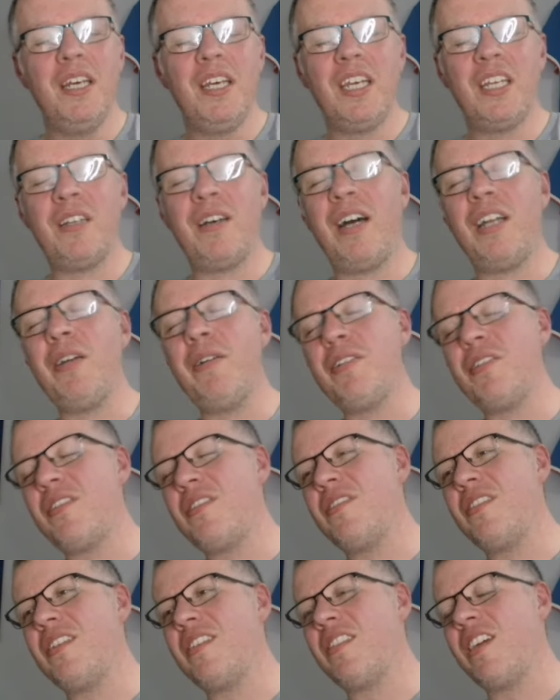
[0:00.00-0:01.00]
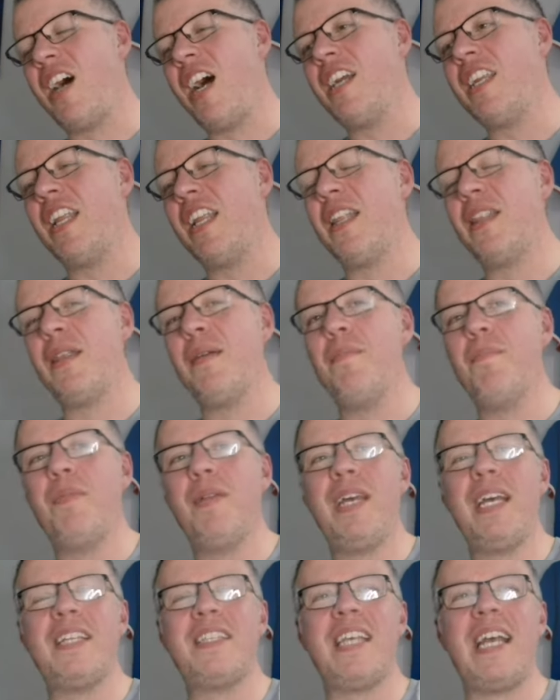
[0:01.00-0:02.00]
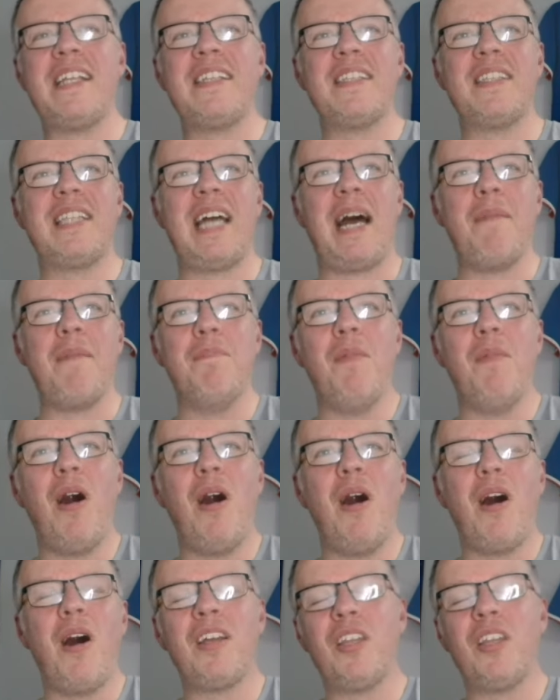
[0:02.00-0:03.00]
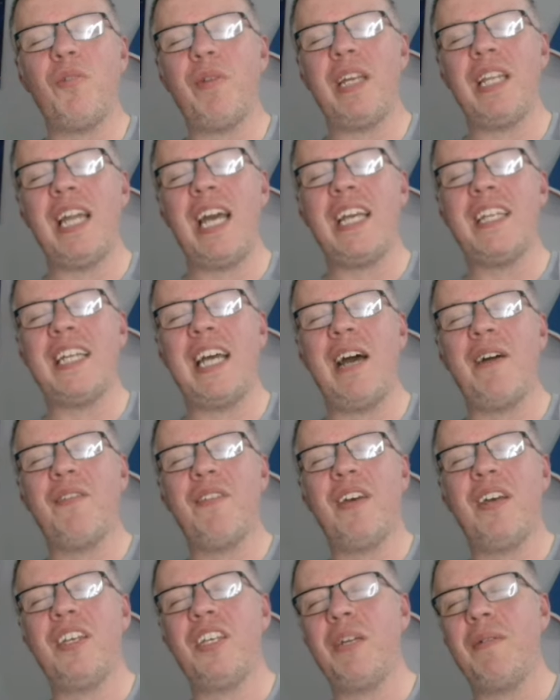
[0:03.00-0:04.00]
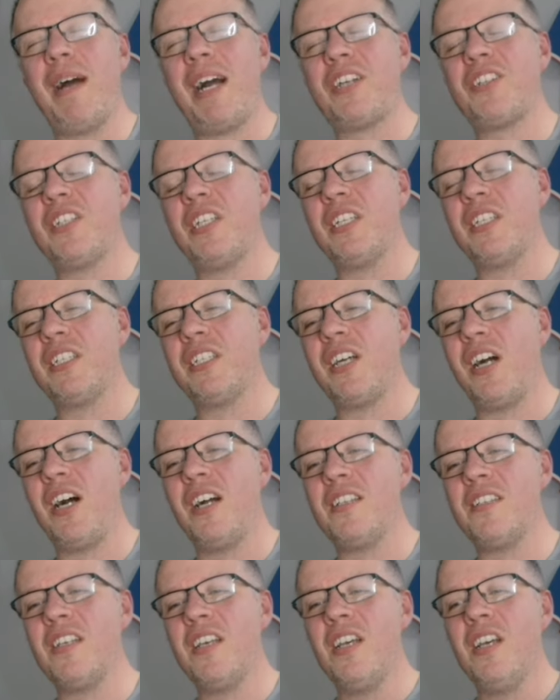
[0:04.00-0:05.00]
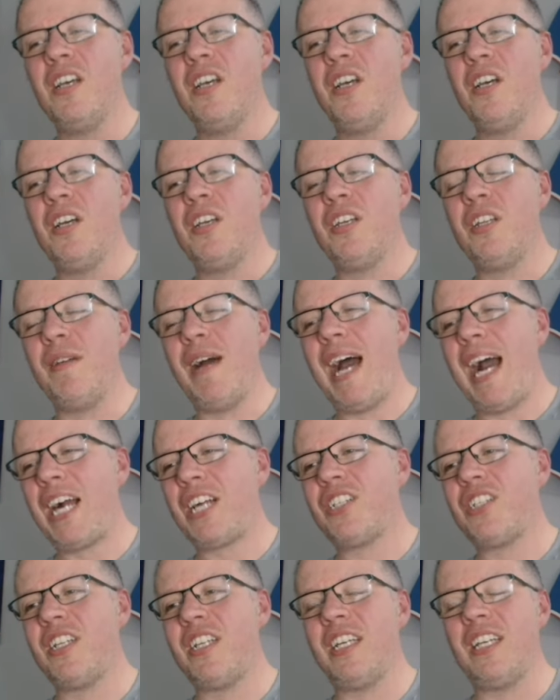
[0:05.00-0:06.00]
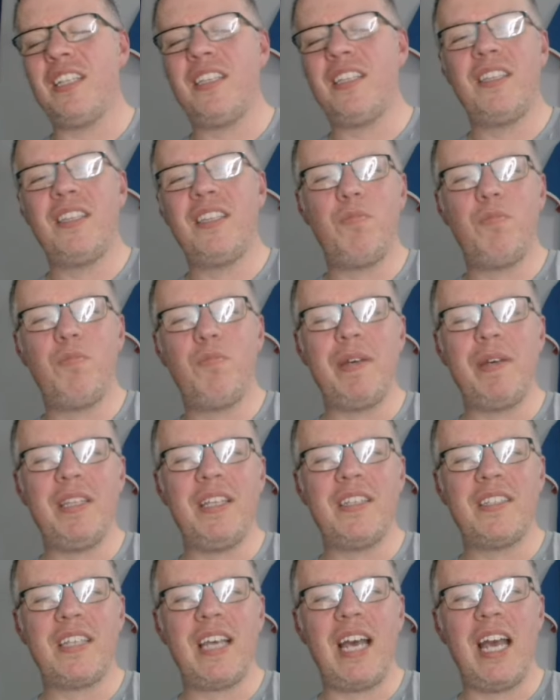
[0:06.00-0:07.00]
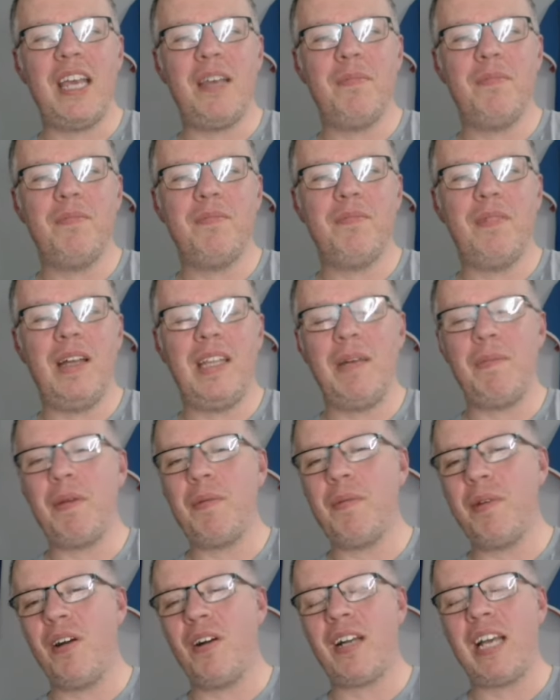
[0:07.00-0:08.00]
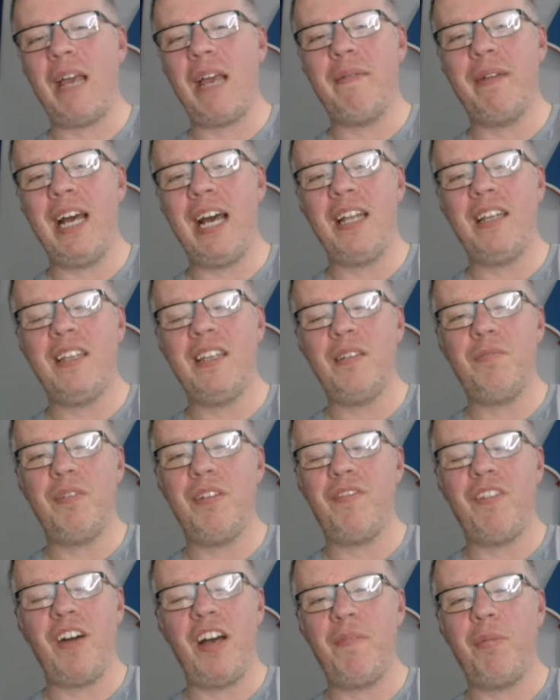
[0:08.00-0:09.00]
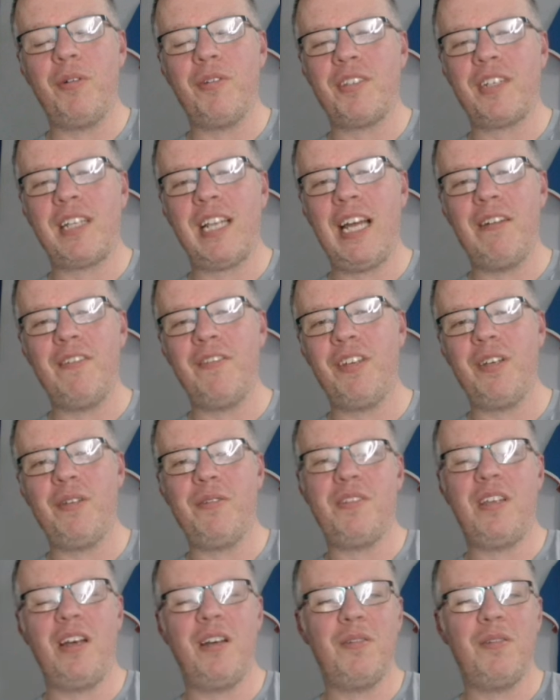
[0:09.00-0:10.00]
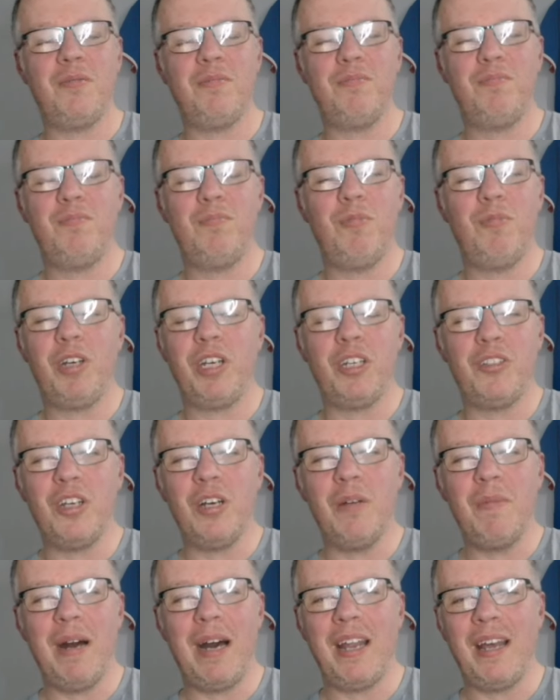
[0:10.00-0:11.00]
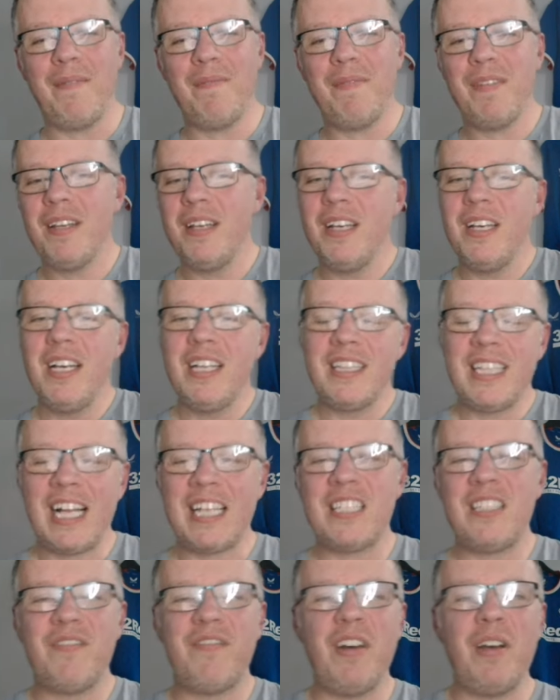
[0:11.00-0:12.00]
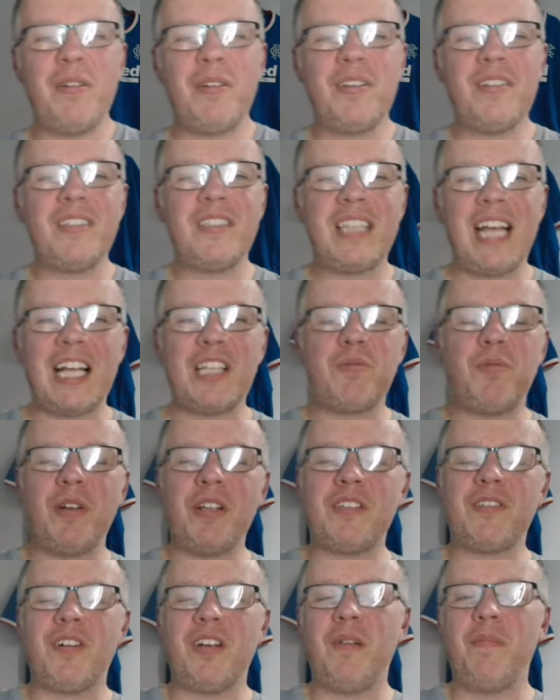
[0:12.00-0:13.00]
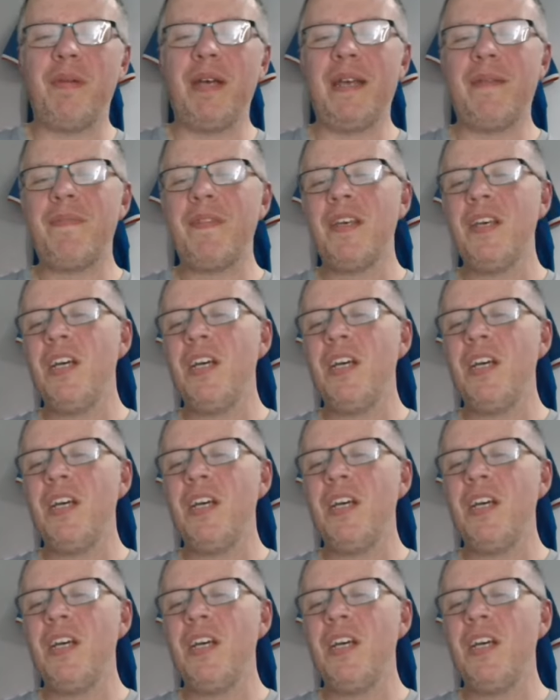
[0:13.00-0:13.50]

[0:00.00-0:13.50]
You know, I know it doesn't decide anything, but it's that marker that we lay down that, you know, actually, guys, you know, actually, we win this game and then we win our game in hand and we're 5 points clear of you. So what are you going to do about it? That's the focus. That's what it's got to be.